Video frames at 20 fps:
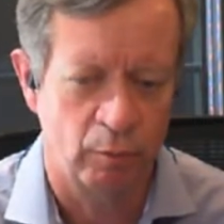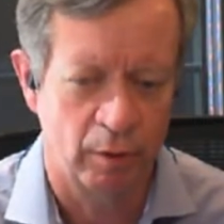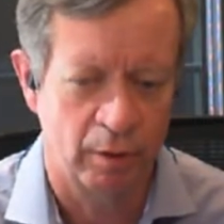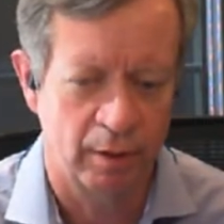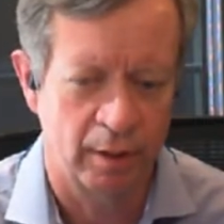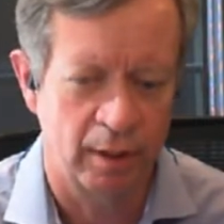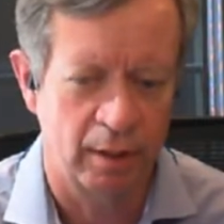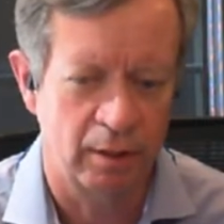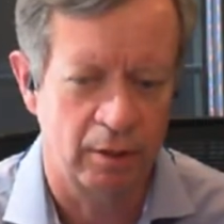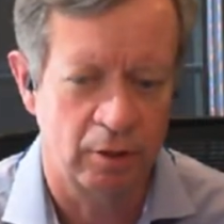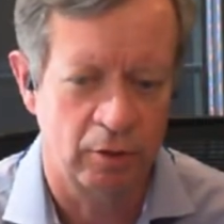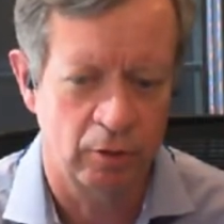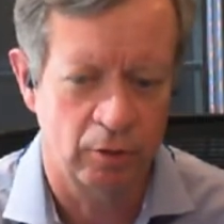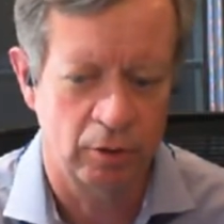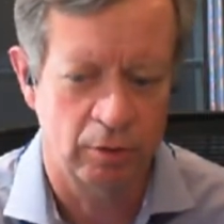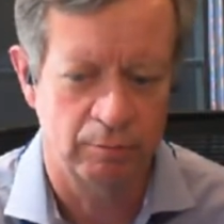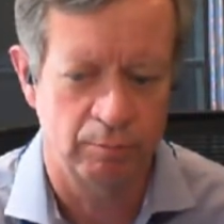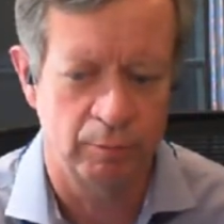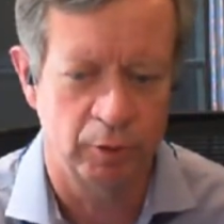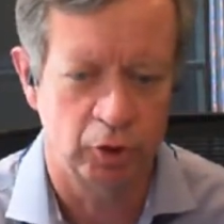where they
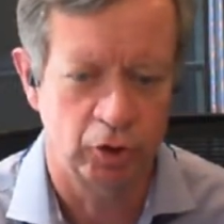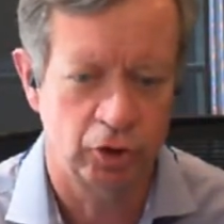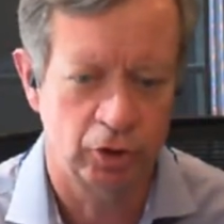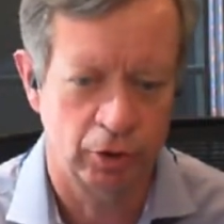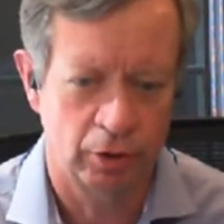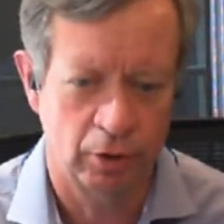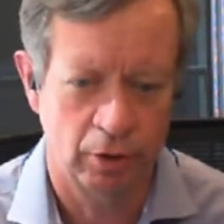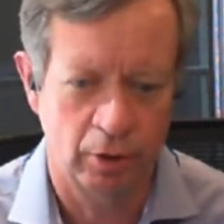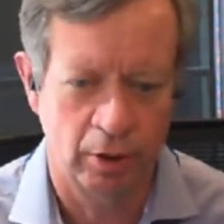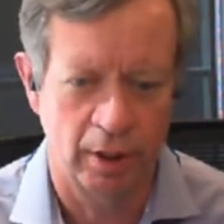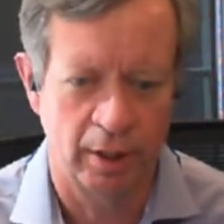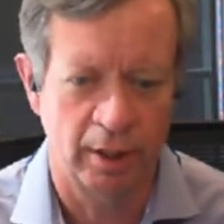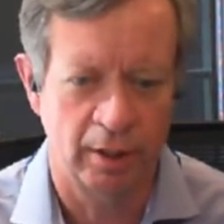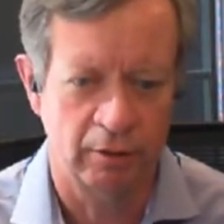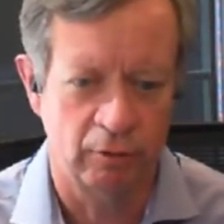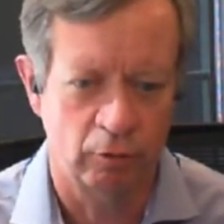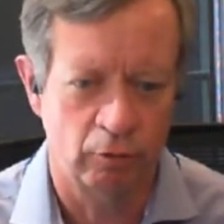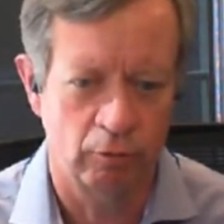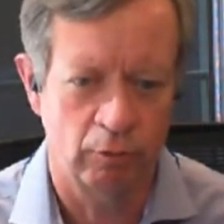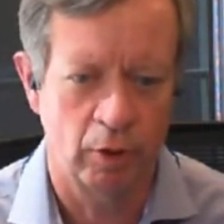could mature
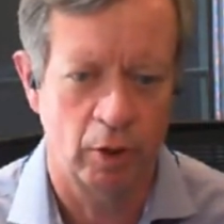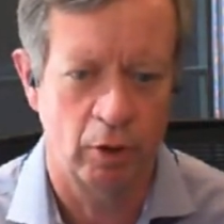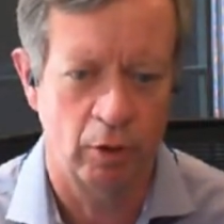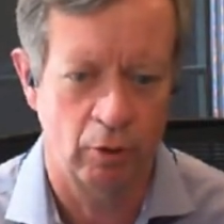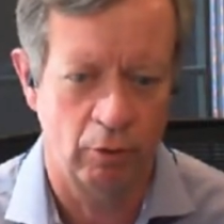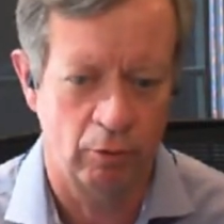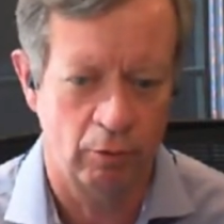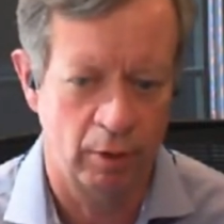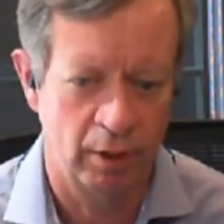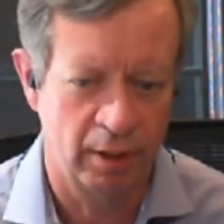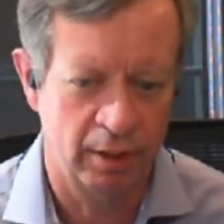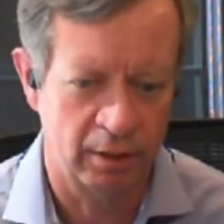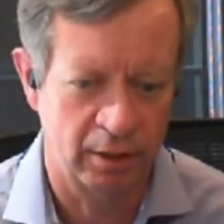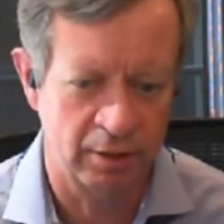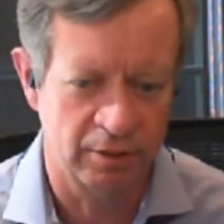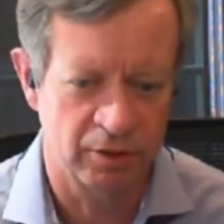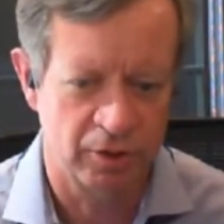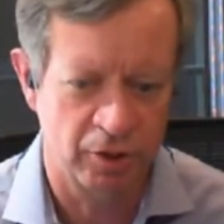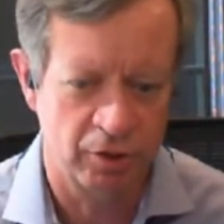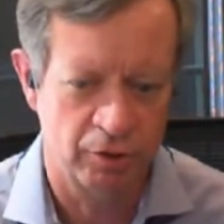and grow and
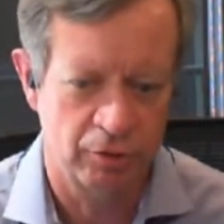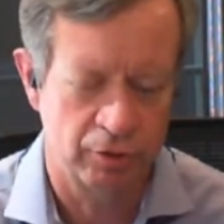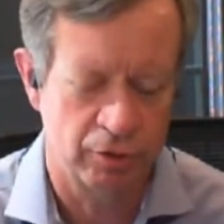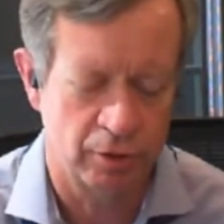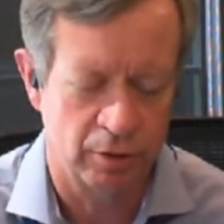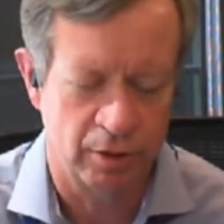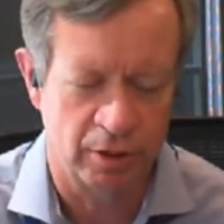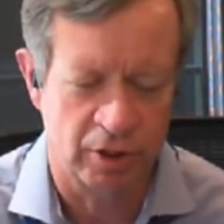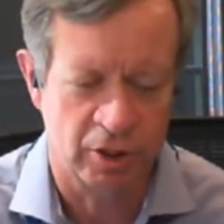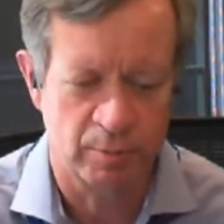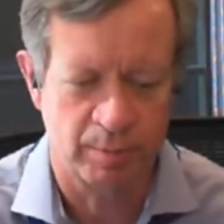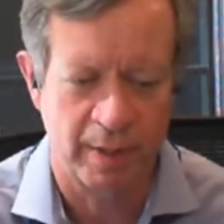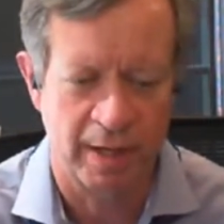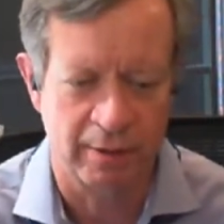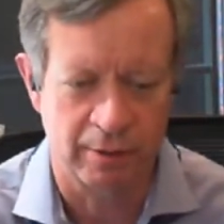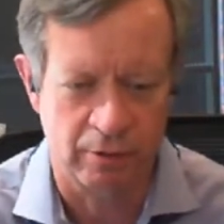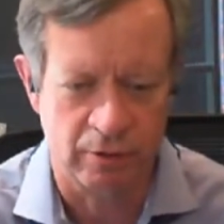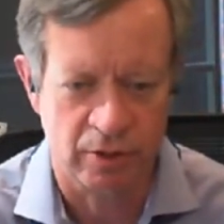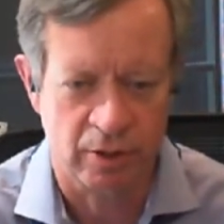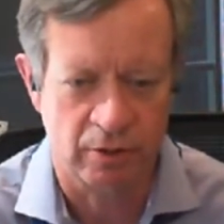continue to
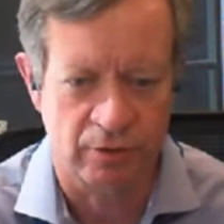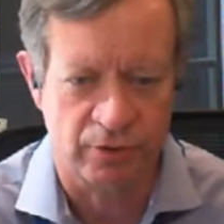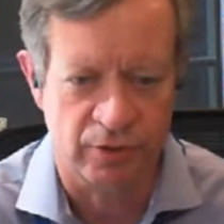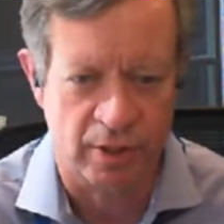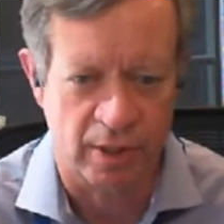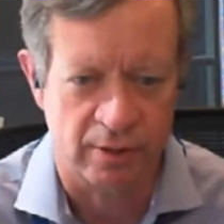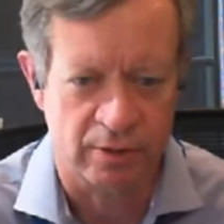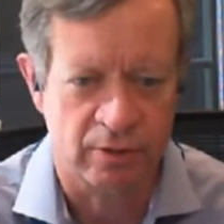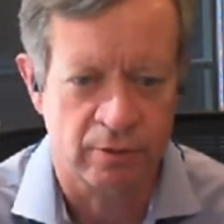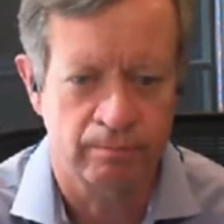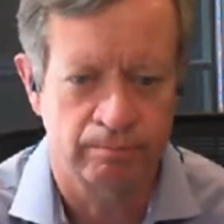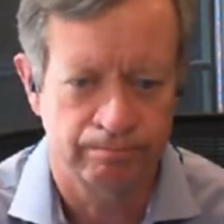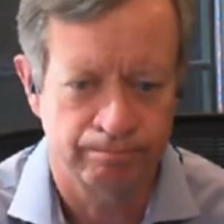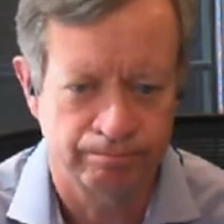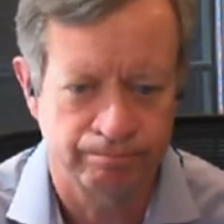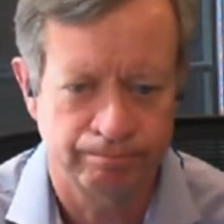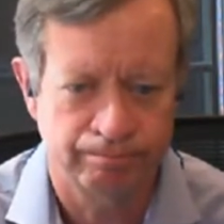expand their skill sets.